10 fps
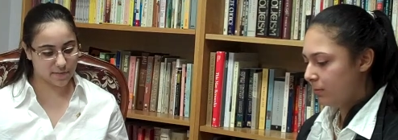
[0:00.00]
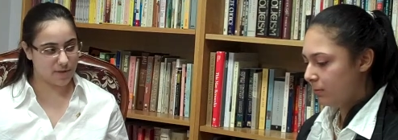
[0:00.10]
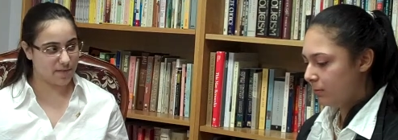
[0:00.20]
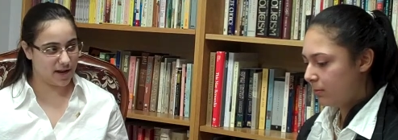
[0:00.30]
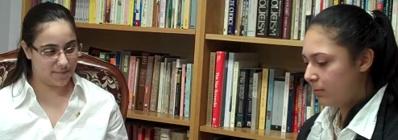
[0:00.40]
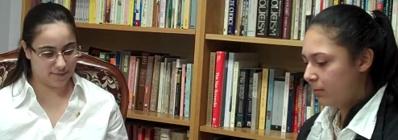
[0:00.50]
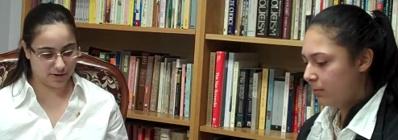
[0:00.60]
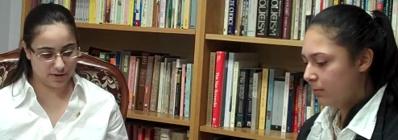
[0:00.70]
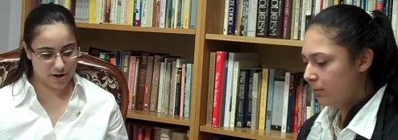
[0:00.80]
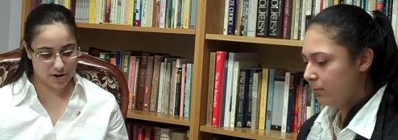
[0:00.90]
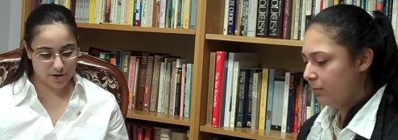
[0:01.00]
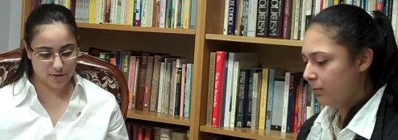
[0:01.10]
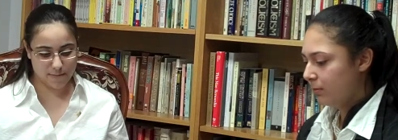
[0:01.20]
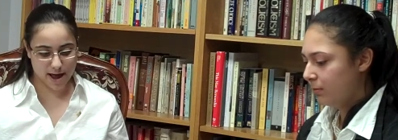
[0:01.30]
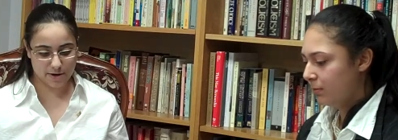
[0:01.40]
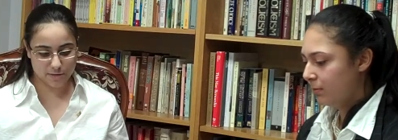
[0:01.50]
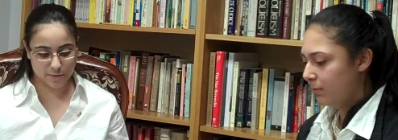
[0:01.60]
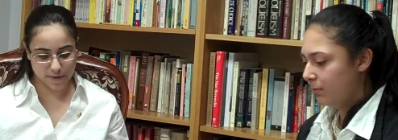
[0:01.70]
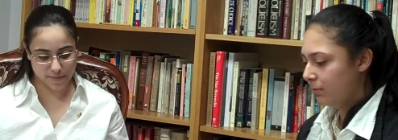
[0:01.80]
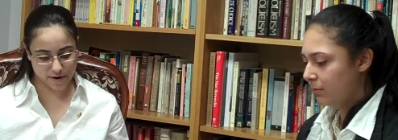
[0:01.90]
Speaker 1: from the people, no matter
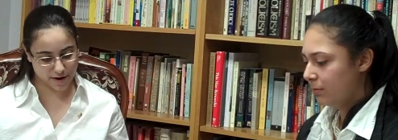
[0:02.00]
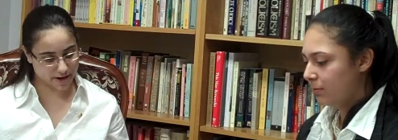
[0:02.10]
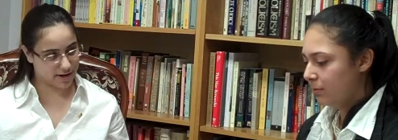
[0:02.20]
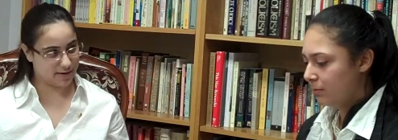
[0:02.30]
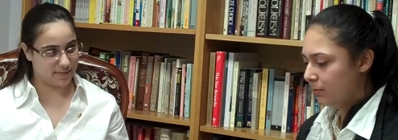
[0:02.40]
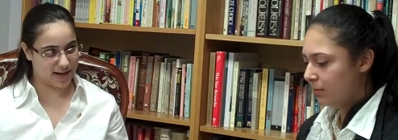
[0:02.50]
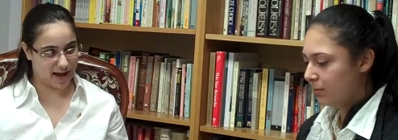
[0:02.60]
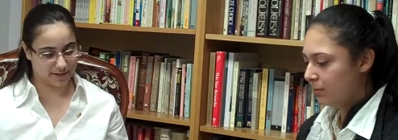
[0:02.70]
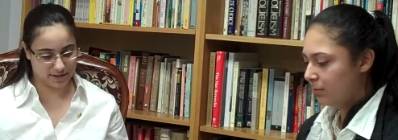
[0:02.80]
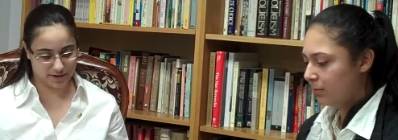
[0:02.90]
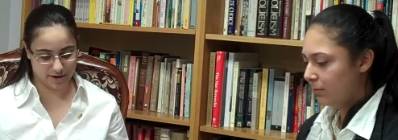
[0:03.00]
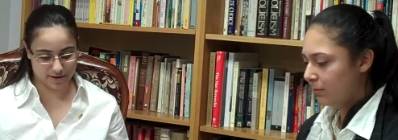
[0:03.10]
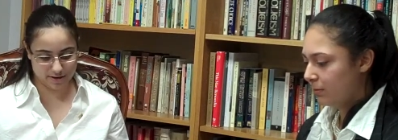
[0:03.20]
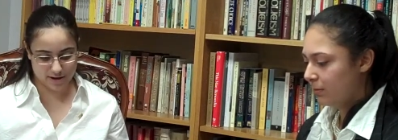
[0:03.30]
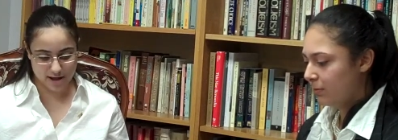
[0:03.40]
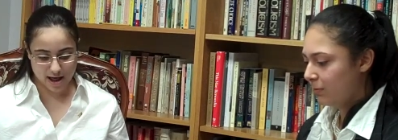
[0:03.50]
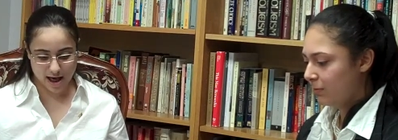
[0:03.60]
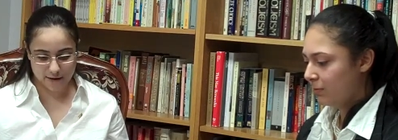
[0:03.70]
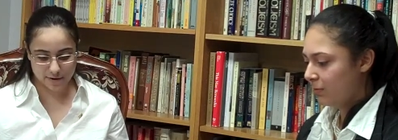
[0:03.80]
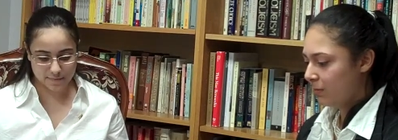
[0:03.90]
what their income taxes are.
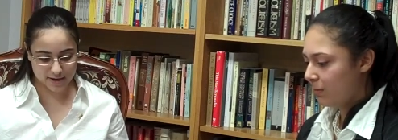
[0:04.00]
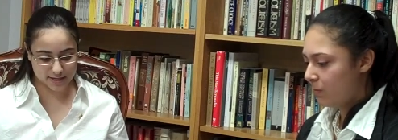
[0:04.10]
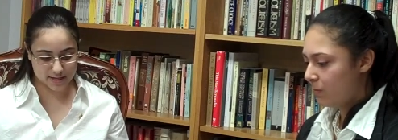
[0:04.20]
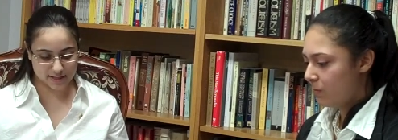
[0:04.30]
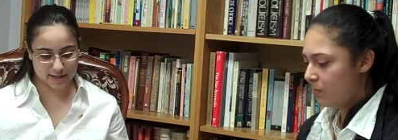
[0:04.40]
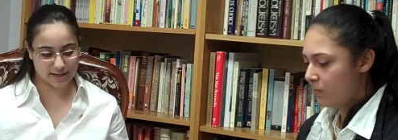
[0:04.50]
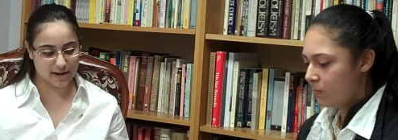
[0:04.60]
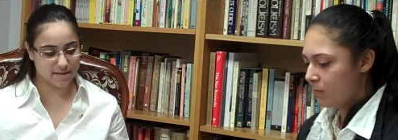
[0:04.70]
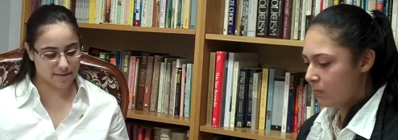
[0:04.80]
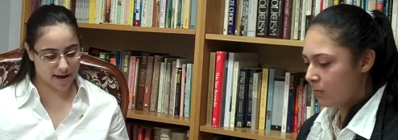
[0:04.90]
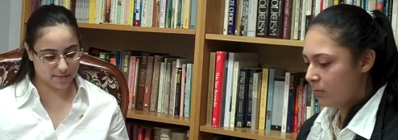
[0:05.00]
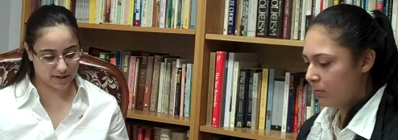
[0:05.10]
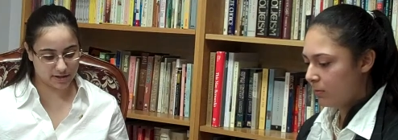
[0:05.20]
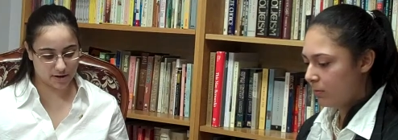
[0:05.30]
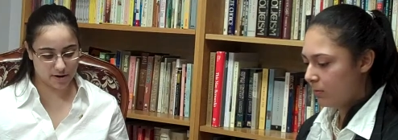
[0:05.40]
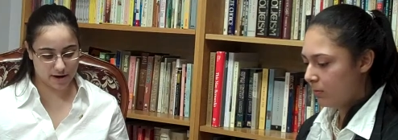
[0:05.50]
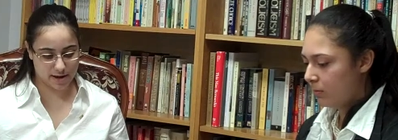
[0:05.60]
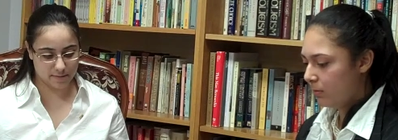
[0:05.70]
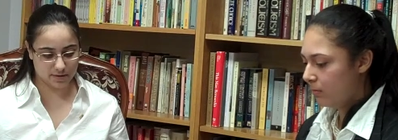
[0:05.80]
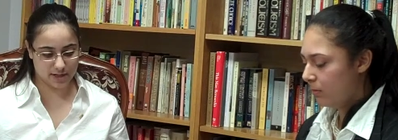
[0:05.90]
Our businesses and families are
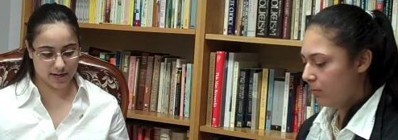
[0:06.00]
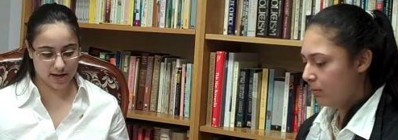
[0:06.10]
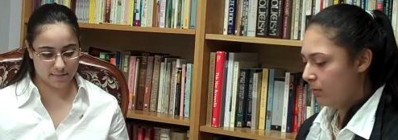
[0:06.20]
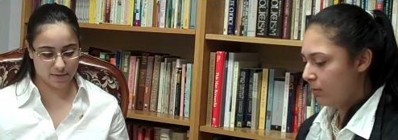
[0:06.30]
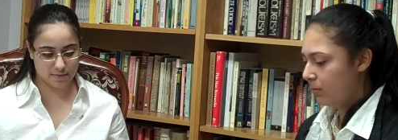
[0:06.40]
able to keep